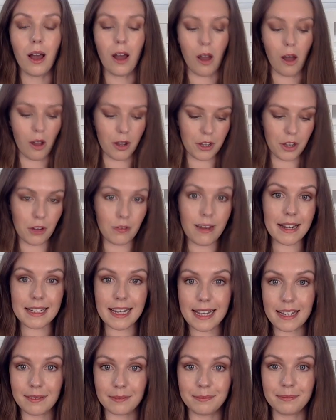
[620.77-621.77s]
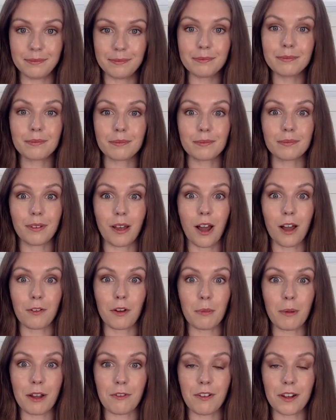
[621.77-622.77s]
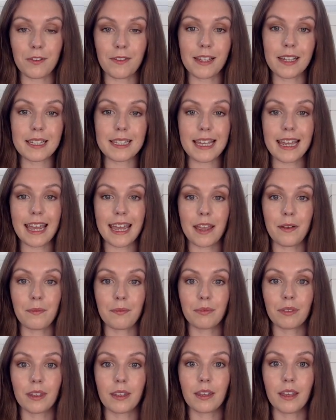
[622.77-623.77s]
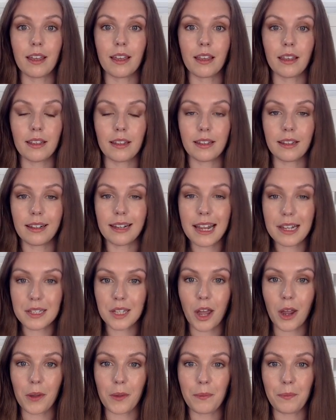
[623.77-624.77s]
Are you ready? I've got my thread fingers here. Let's go.